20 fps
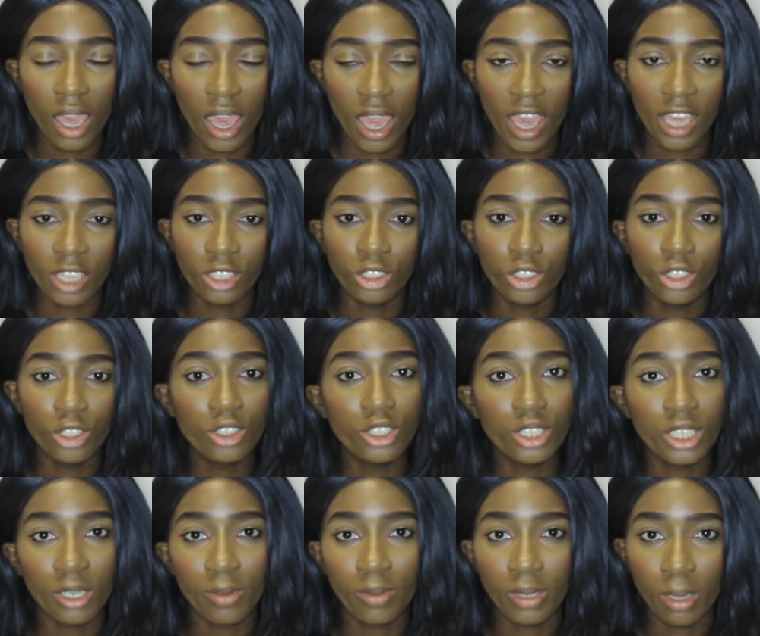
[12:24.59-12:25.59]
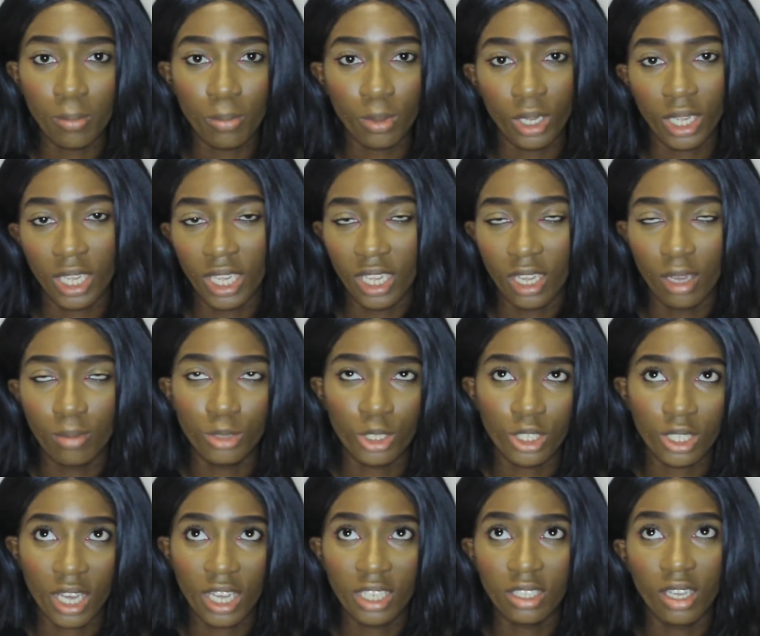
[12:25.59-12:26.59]
And usually when I book it, I
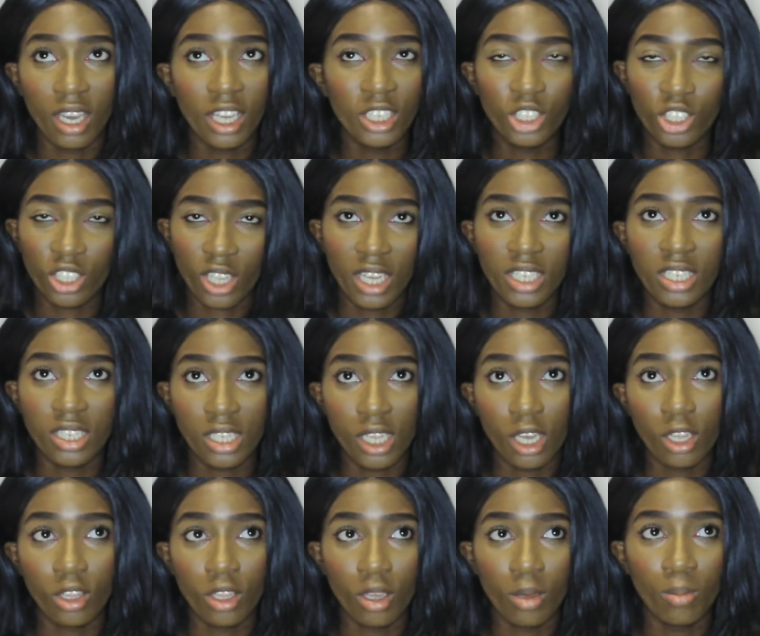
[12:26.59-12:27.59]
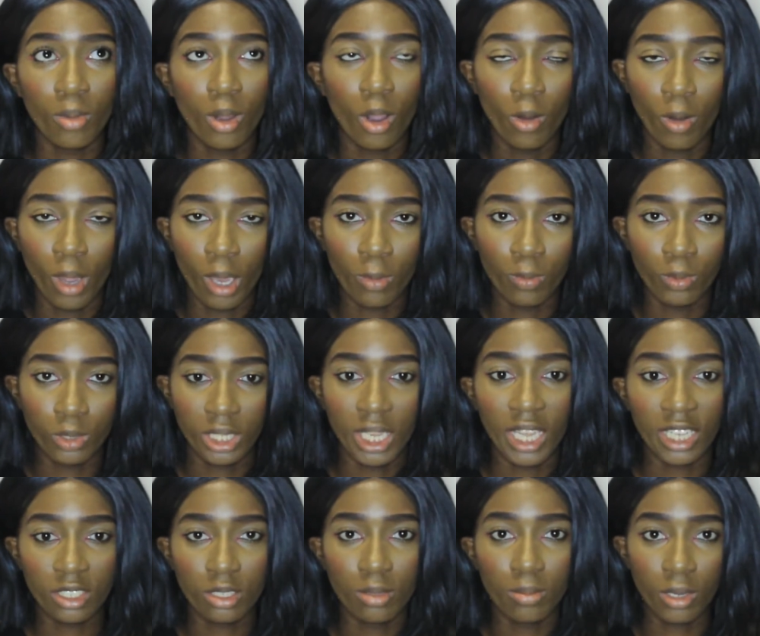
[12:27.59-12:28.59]
just kind of tell them, oh, I would
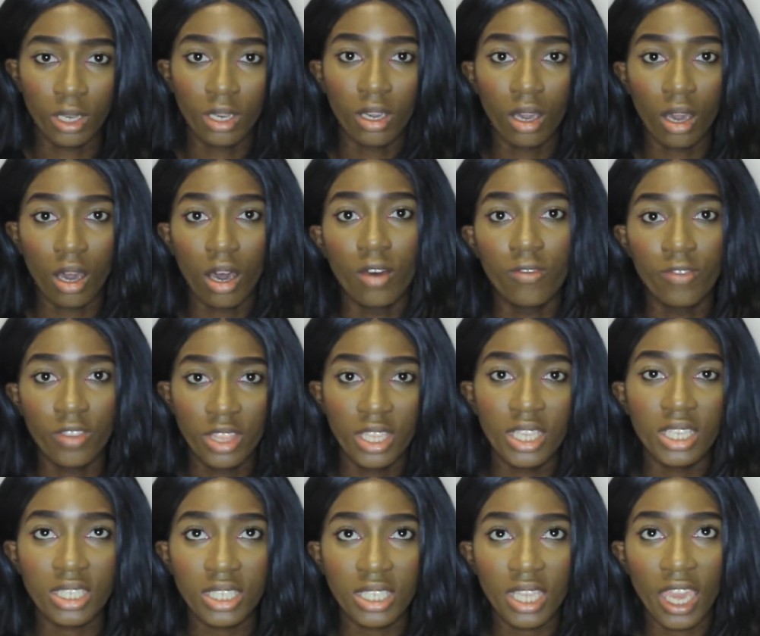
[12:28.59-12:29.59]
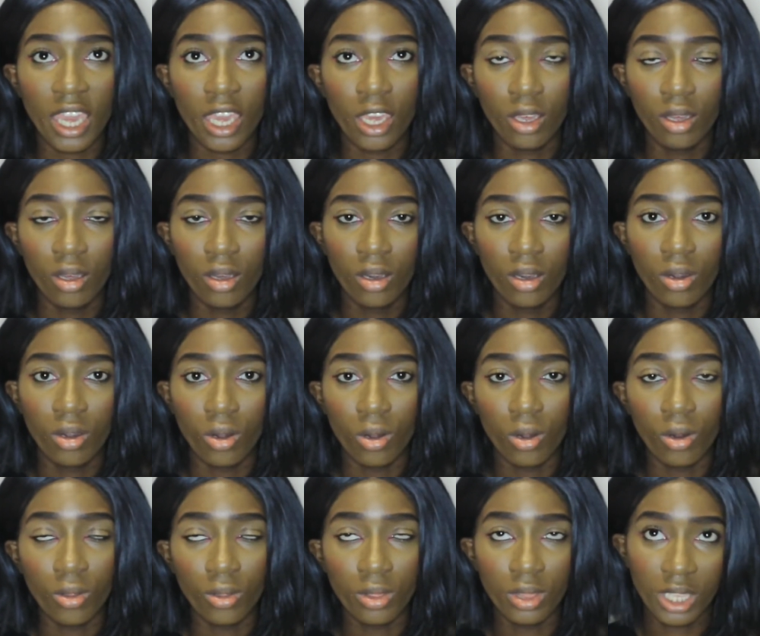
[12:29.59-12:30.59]
like to book a car for this day
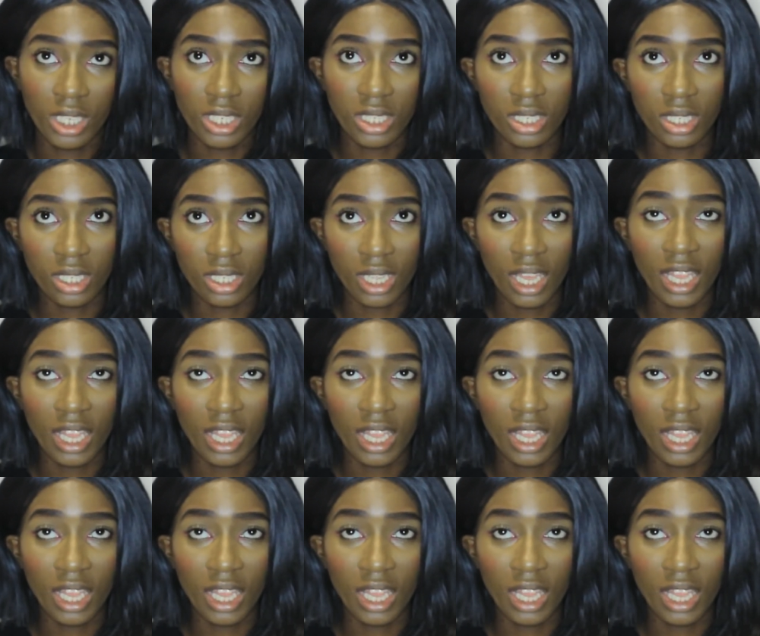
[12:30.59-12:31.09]
on this,